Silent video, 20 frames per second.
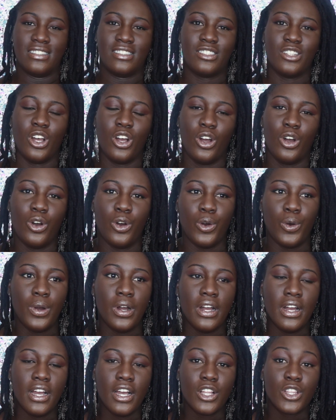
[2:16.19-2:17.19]
so
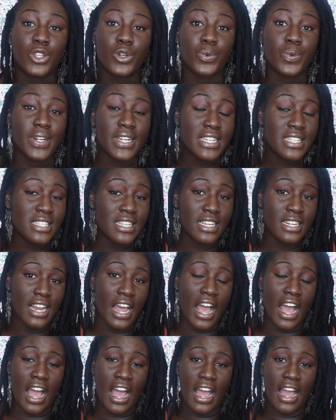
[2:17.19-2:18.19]
the reason
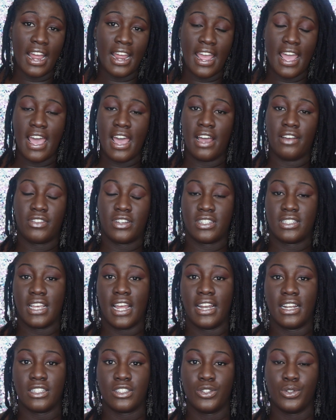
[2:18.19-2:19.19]
I have
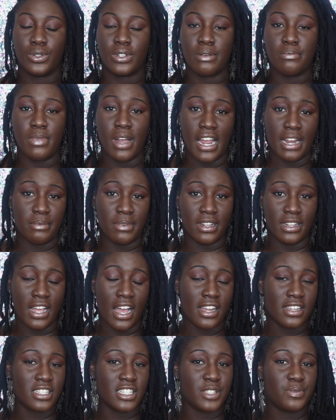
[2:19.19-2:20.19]
decided to combine my
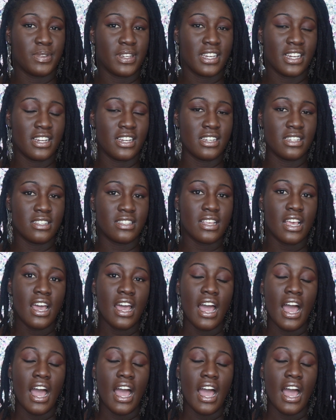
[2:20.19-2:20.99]
locks is because